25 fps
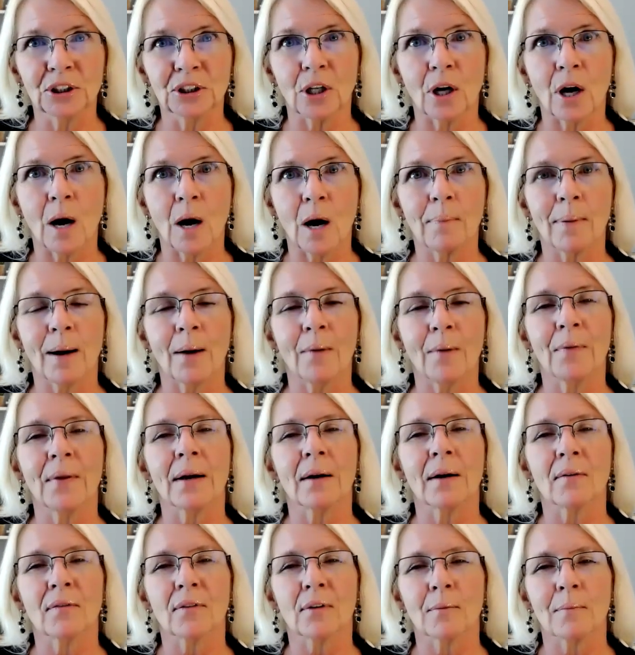job out
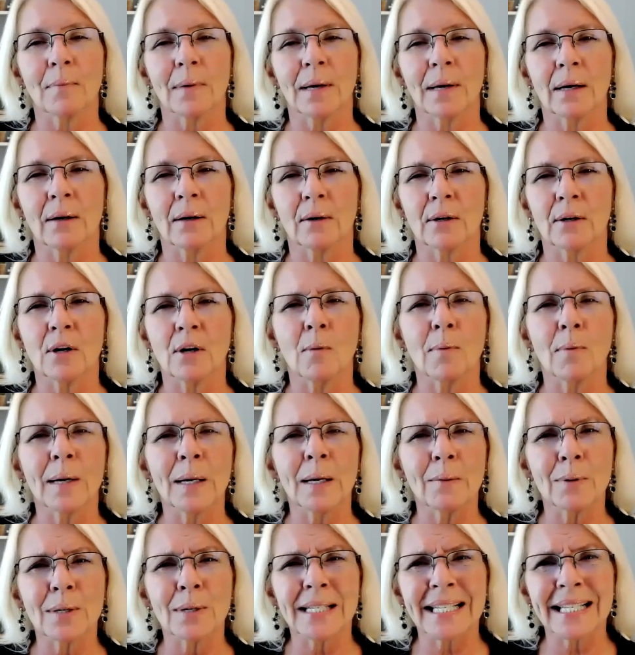there for me, or
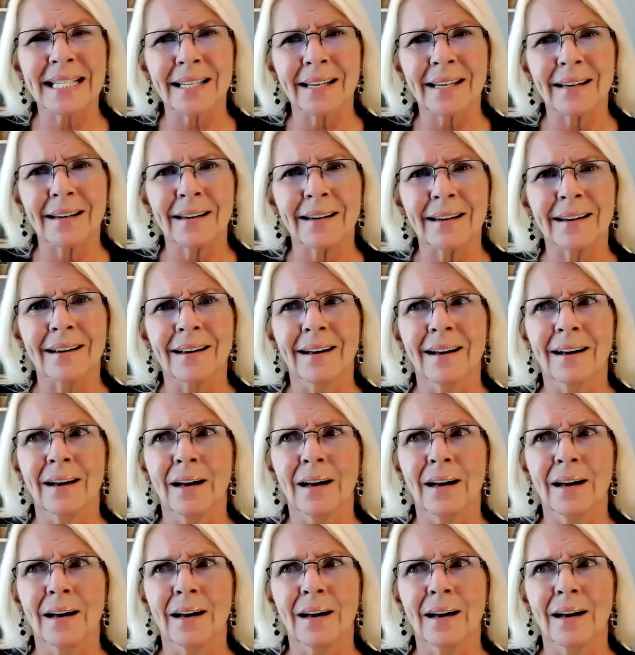nobody would see